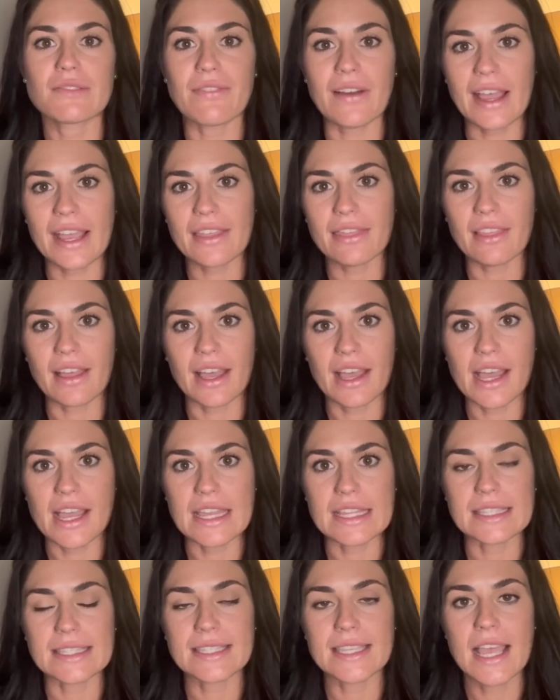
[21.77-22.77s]
fine
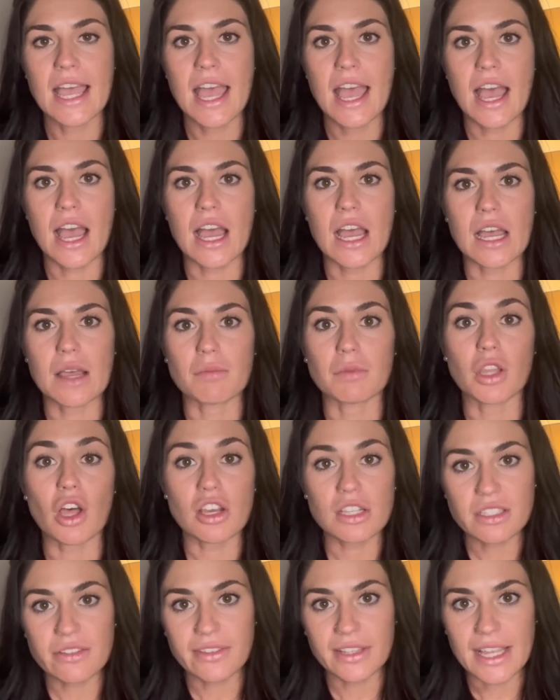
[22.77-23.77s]
lines, um,
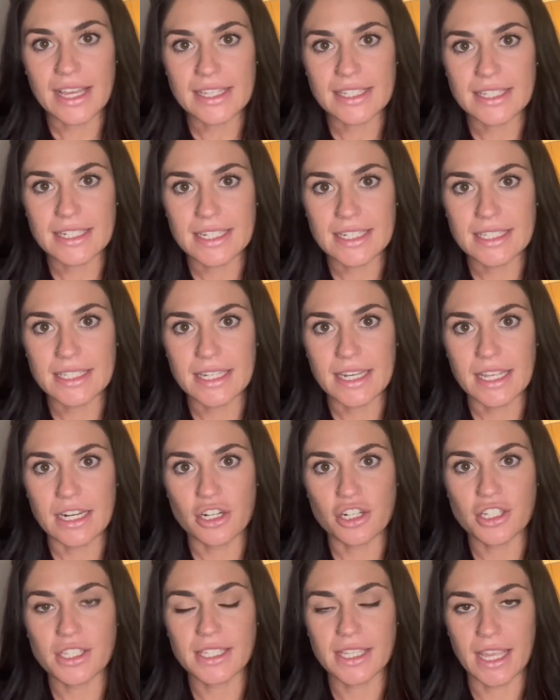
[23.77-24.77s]
loss of elasticity in
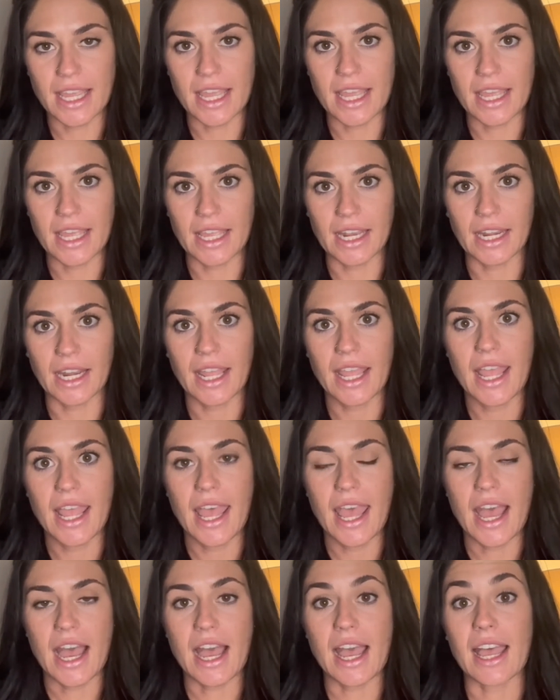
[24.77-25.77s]
her skin,
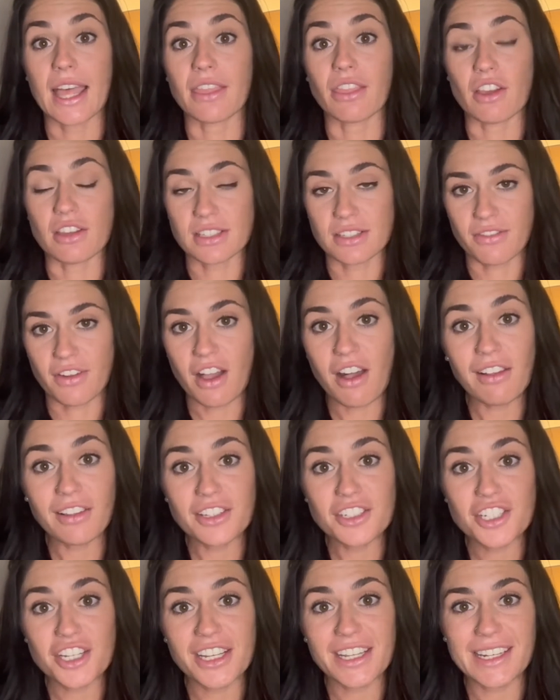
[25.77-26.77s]
and loss of
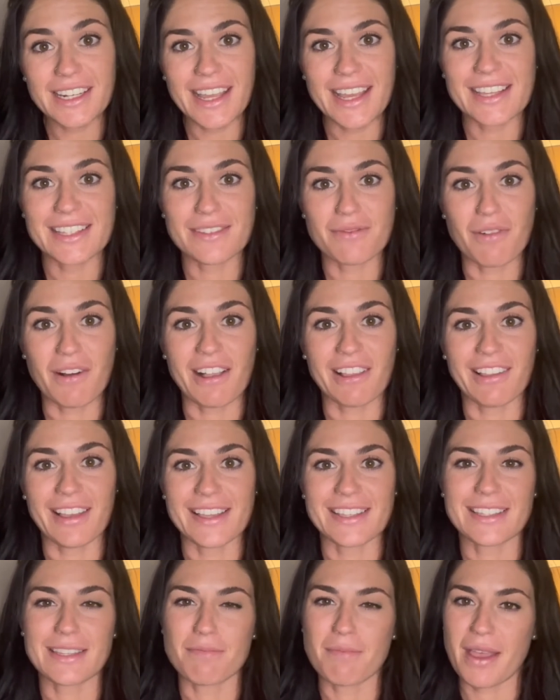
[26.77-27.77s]
collagen, as well
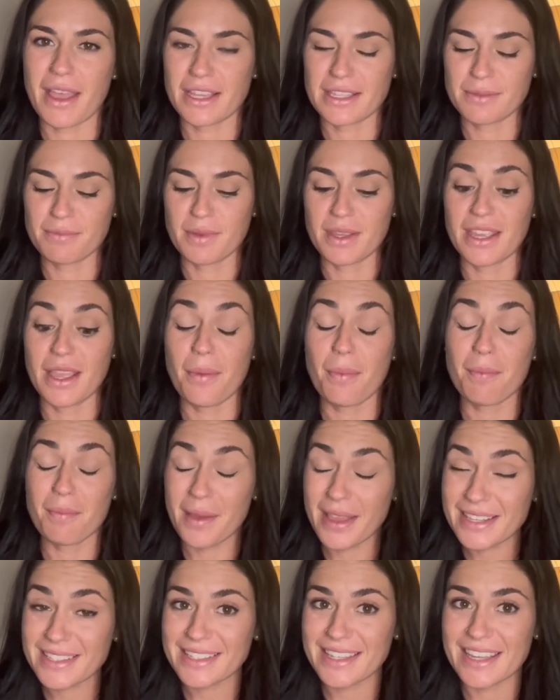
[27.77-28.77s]
as some pesky,
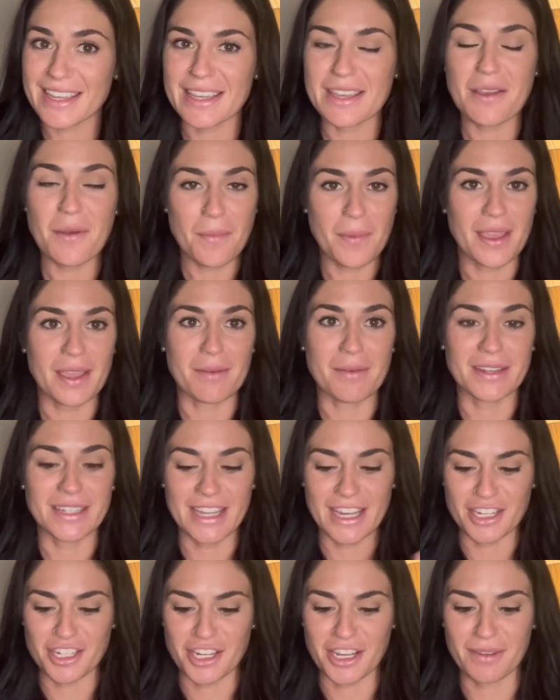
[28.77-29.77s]
pesky
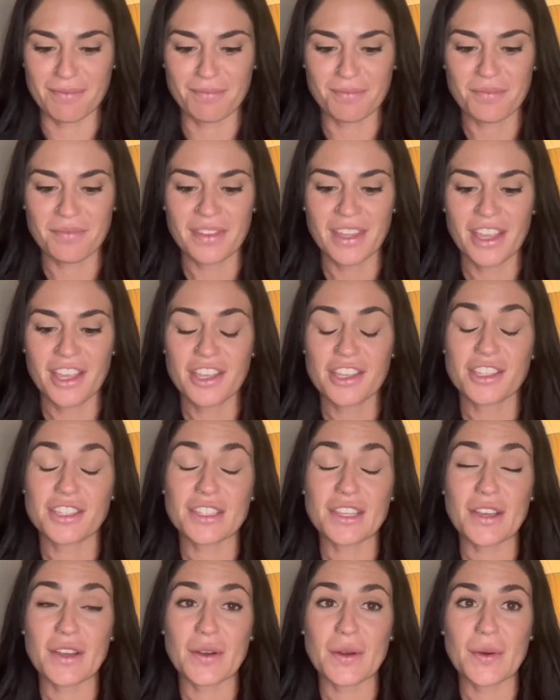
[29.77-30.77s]
pigmentation.
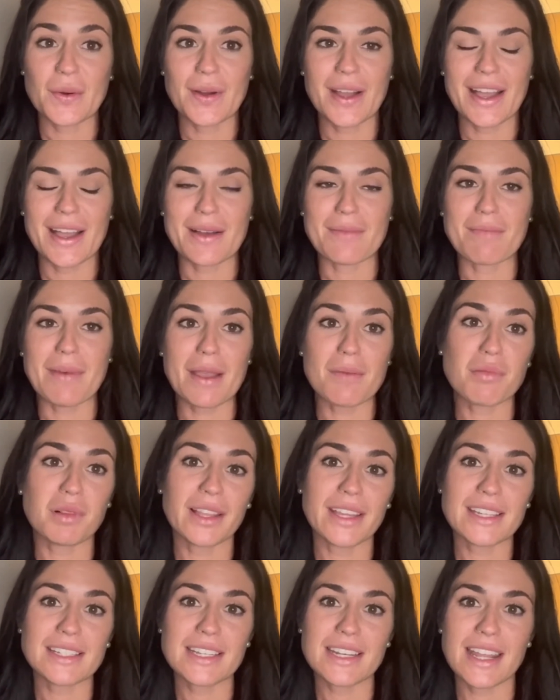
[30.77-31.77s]
So um, my
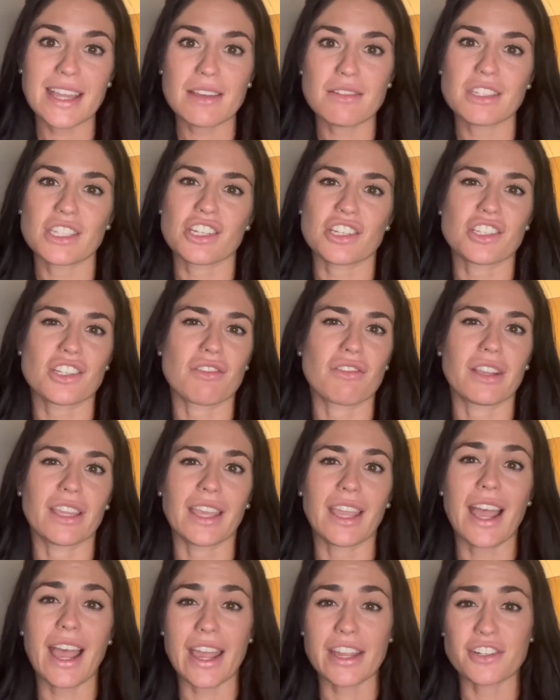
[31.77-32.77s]
plan today is just to
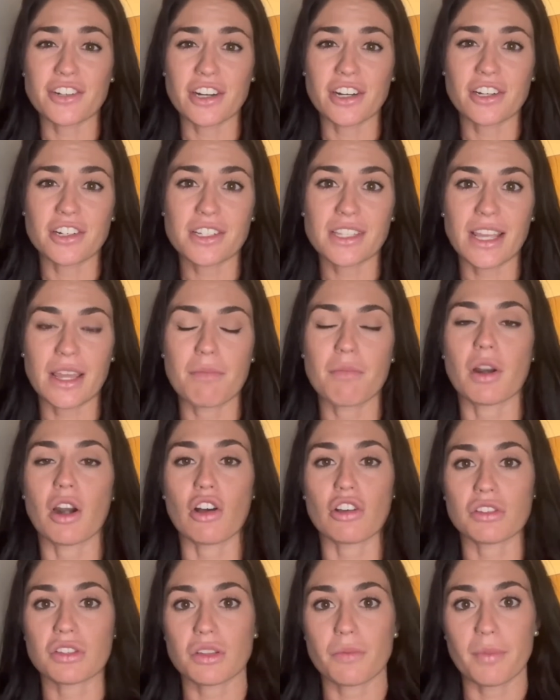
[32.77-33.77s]
really hydrate her skin, but
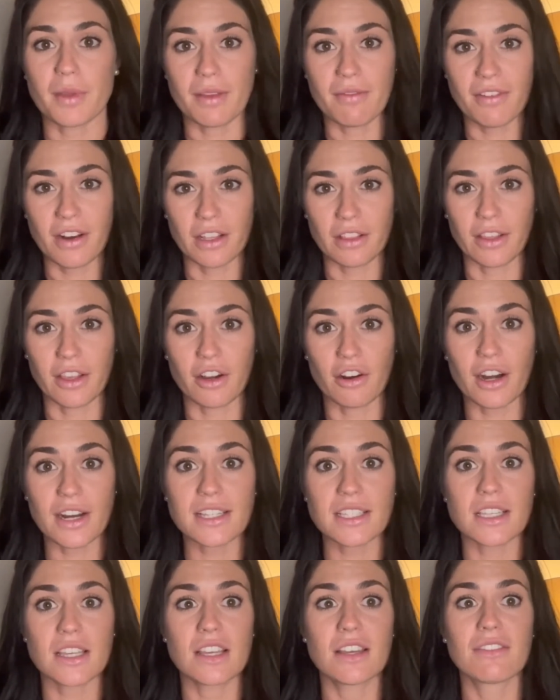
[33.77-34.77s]
also be fairly
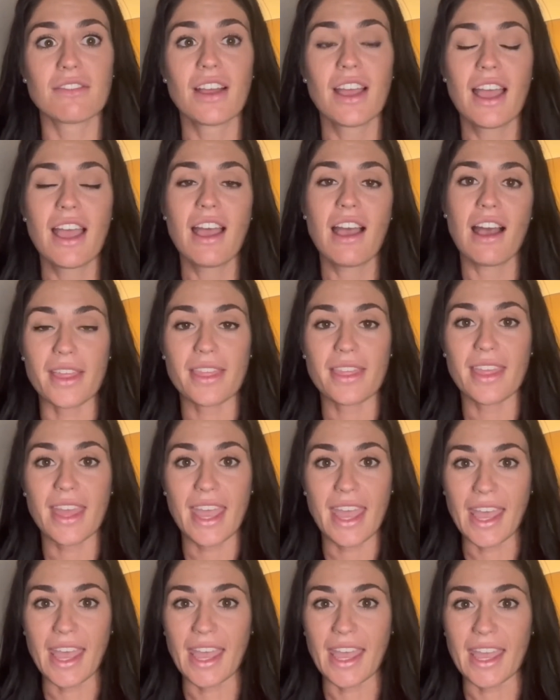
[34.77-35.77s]
aggressive with
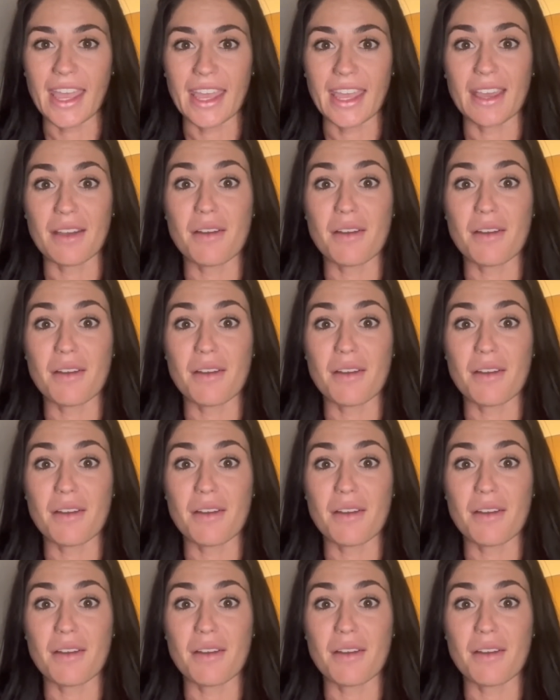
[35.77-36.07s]
a